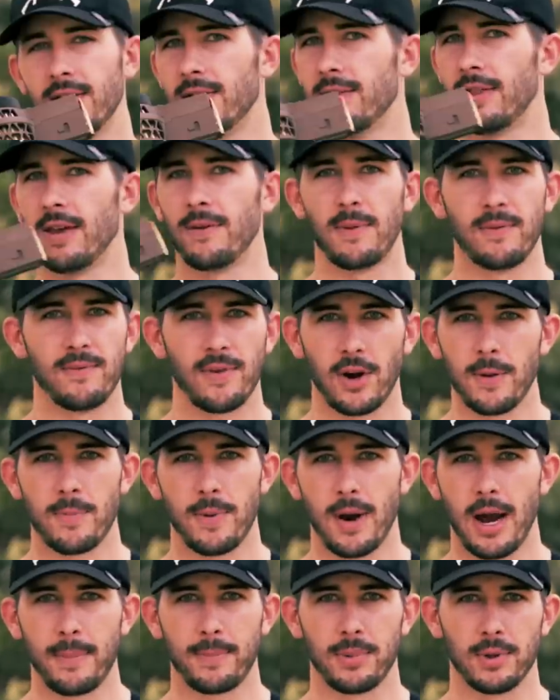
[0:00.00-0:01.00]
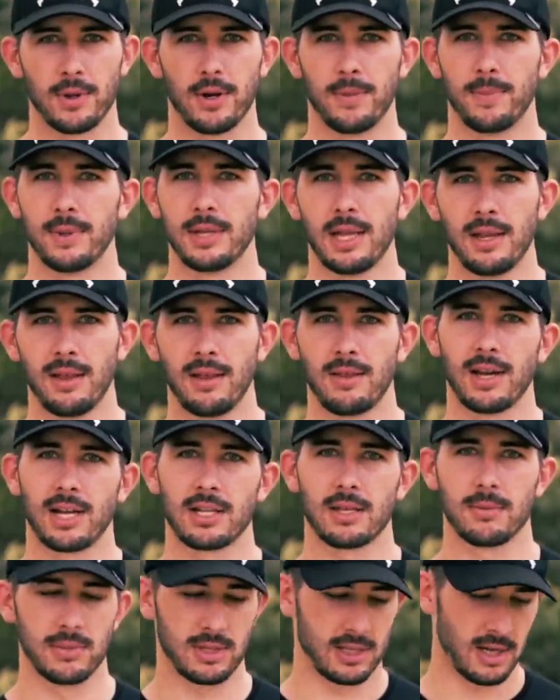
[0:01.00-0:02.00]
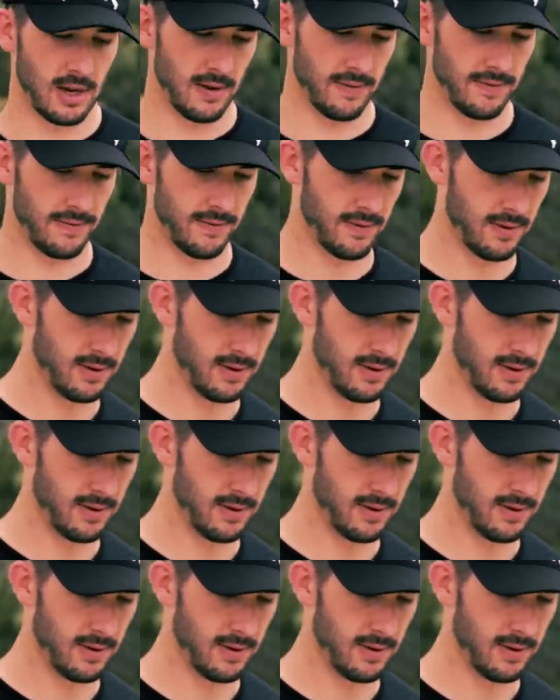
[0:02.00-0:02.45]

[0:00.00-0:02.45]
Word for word: They've been very popular, but then they thought to themselves,